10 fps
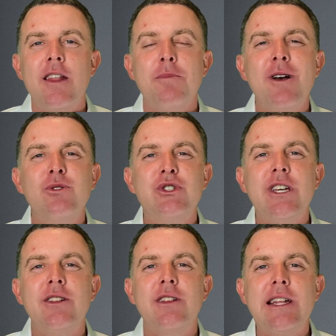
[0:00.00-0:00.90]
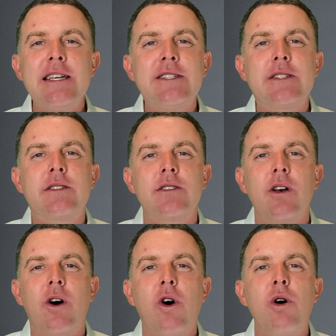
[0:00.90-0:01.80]
The balance sheet lists
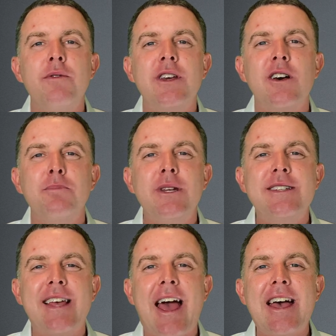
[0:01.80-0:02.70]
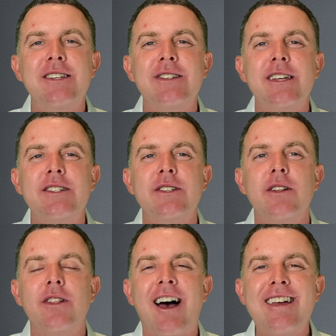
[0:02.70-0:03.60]
all the company's assets,
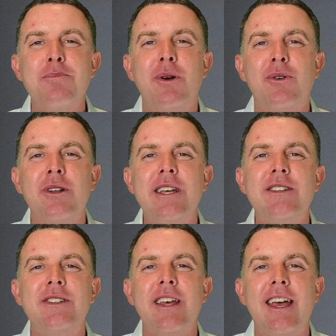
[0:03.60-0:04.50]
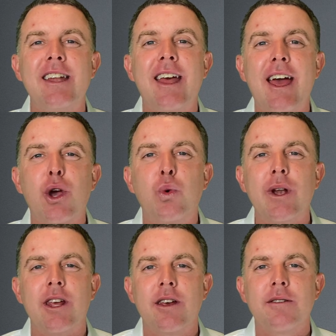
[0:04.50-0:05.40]
liabilities, and
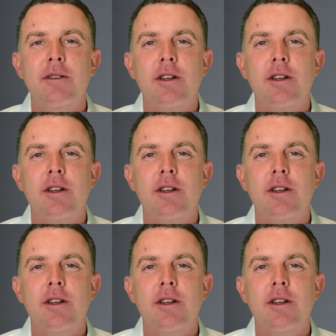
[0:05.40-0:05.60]
equity.